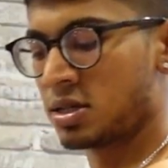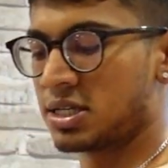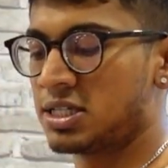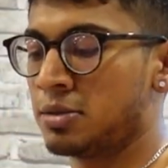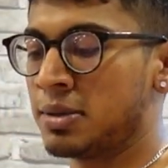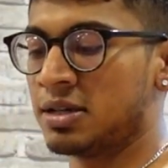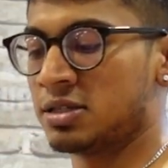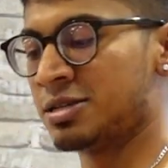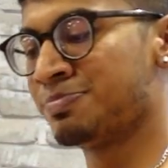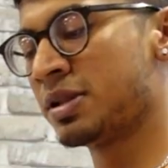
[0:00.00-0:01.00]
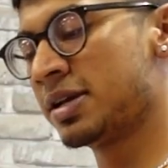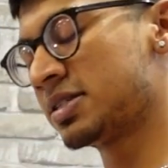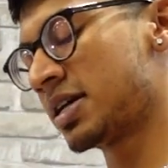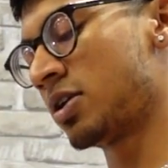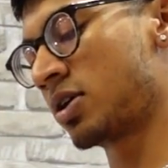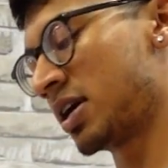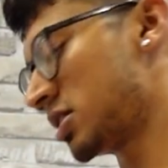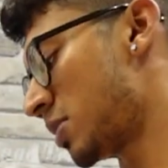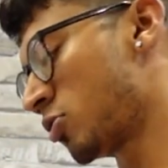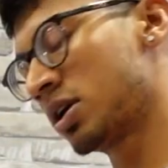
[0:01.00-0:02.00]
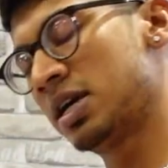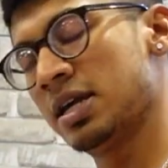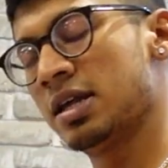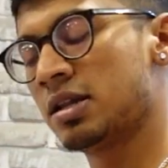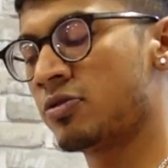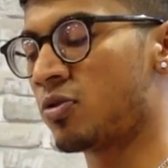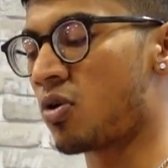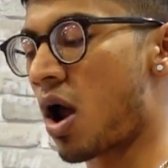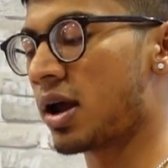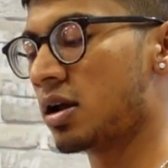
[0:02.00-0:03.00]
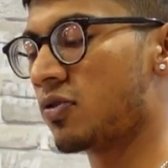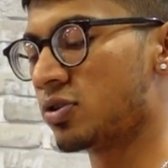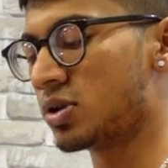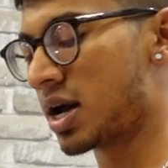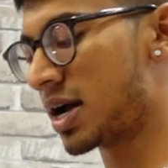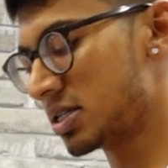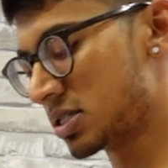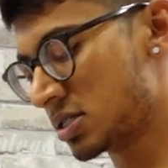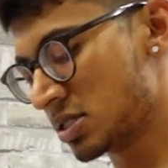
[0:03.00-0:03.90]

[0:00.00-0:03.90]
that's it, man, simple as that, okay? So I'm going to key it in right now for you guys,